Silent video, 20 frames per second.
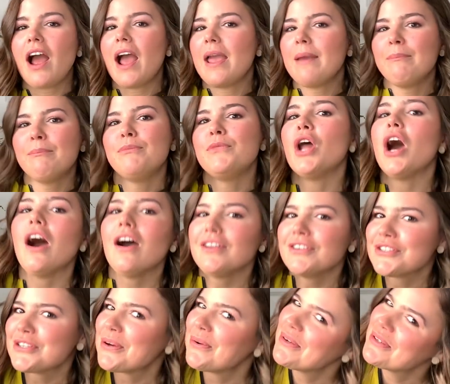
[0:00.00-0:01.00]
I am
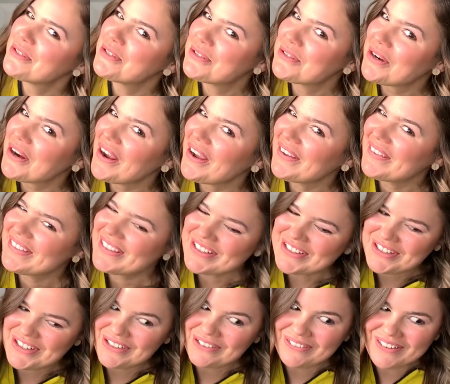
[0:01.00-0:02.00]
not going to try on the
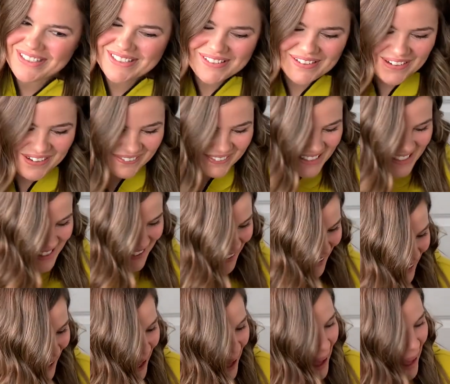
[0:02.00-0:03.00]
sheer ones,
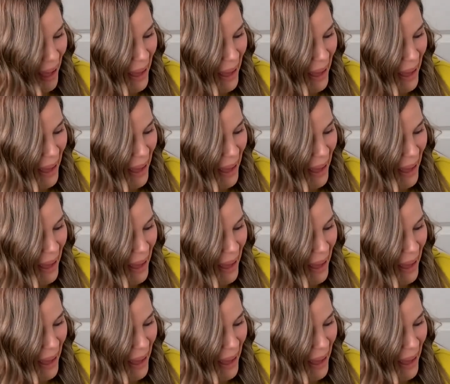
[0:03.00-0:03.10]
obviously,